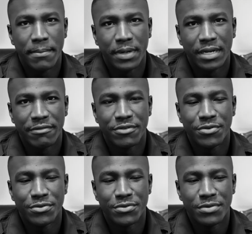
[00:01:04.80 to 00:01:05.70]
but if
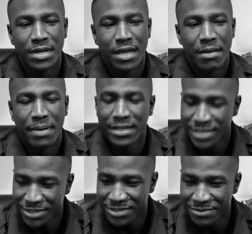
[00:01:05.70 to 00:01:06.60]
you pay
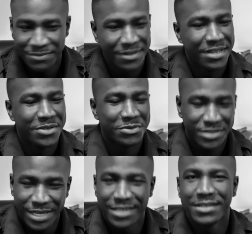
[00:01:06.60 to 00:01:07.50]
attention, you
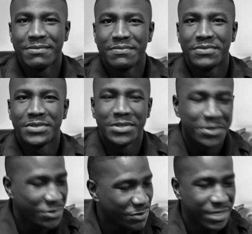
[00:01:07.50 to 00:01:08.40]
study,
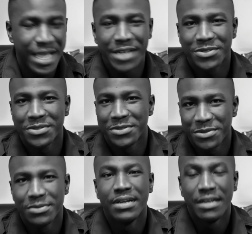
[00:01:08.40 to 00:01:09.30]
you do what they ask you to
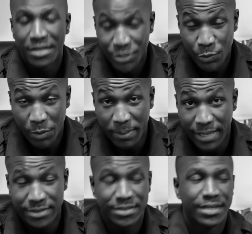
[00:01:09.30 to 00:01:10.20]
do, you will
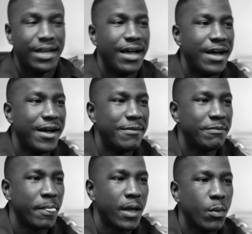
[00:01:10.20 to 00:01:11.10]
pass.
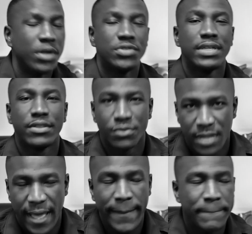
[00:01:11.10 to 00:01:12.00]
Once you get through
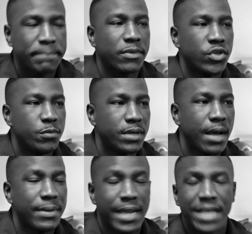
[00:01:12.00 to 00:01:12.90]
that, you
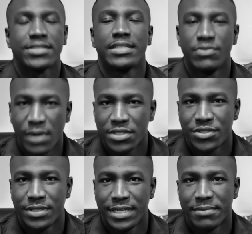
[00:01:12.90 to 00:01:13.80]
become a nationally
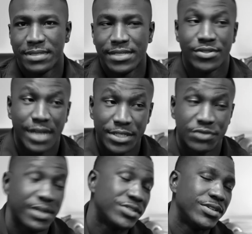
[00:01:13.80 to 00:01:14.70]
registered EMT, so not just
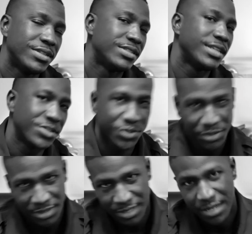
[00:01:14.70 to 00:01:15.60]
registered in the state of
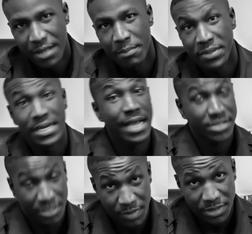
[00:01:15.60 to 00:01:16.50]
Georgia, but
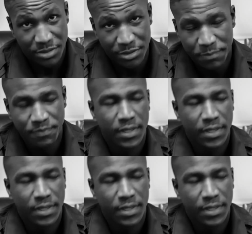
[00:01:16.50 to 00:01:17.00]
nationally registered.